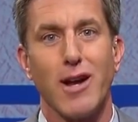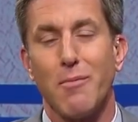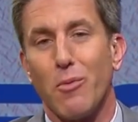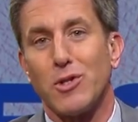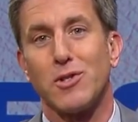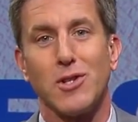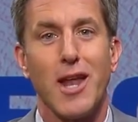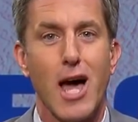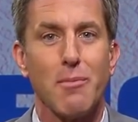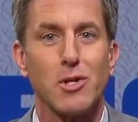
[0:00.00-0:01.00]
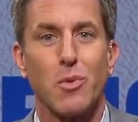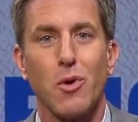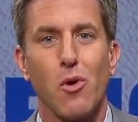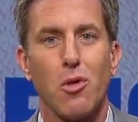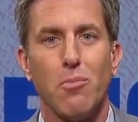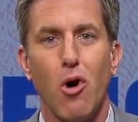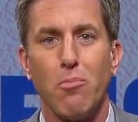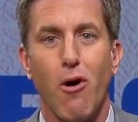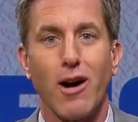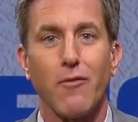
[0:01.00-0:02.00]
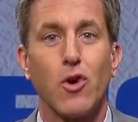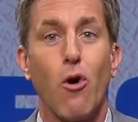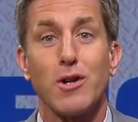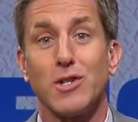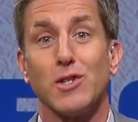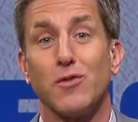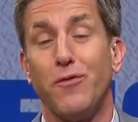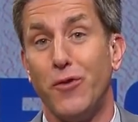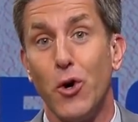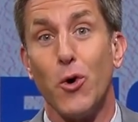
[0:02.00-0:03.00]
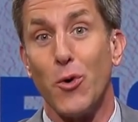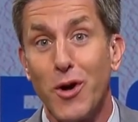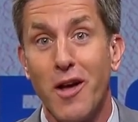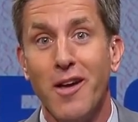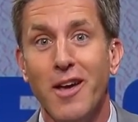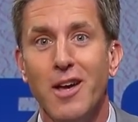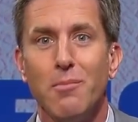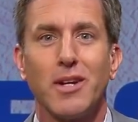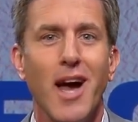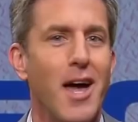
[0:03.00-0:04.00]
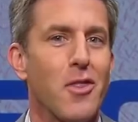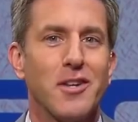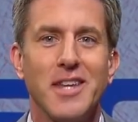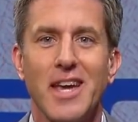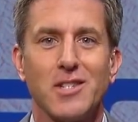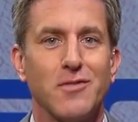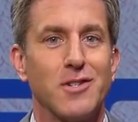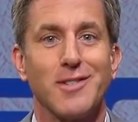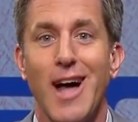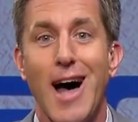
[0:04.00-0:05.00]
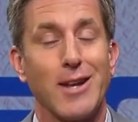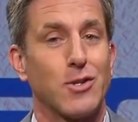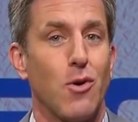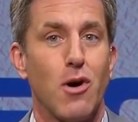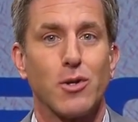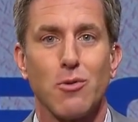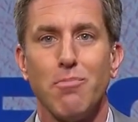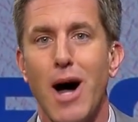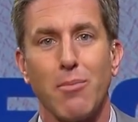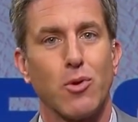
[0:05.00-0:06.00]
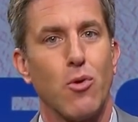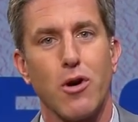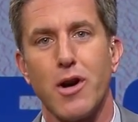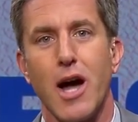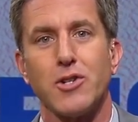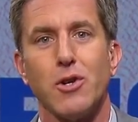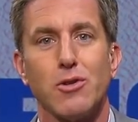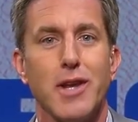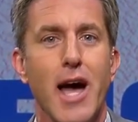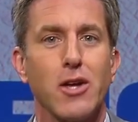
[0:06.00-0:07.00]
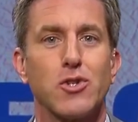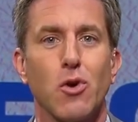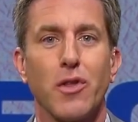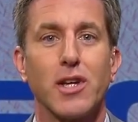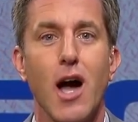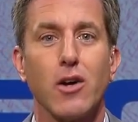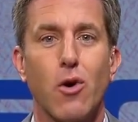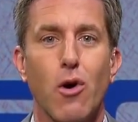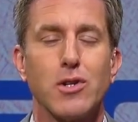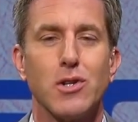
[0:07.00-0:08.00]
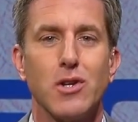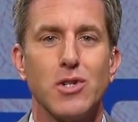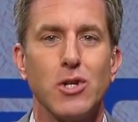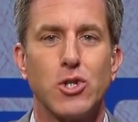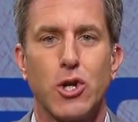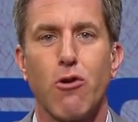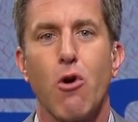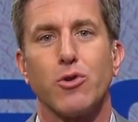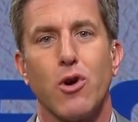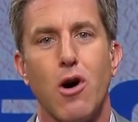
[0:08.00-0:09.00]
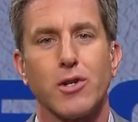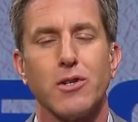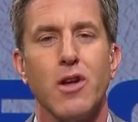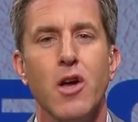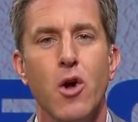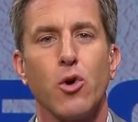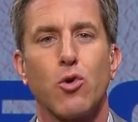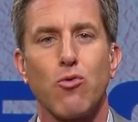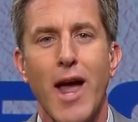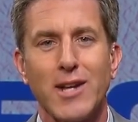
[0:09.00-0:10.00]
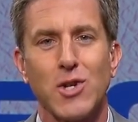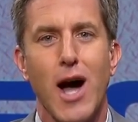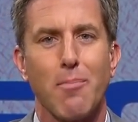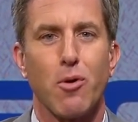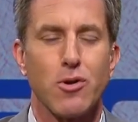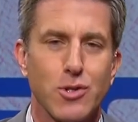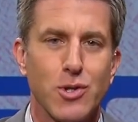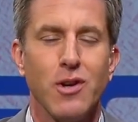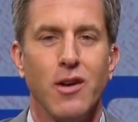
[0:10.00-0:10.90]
I mean, what's synonymous with going to the ballpark? Of course, it's food, but gone are the days of just hot dogs or popcorn or nachos. Now you stroll the concourse and you see churro dogs and grasshoppers.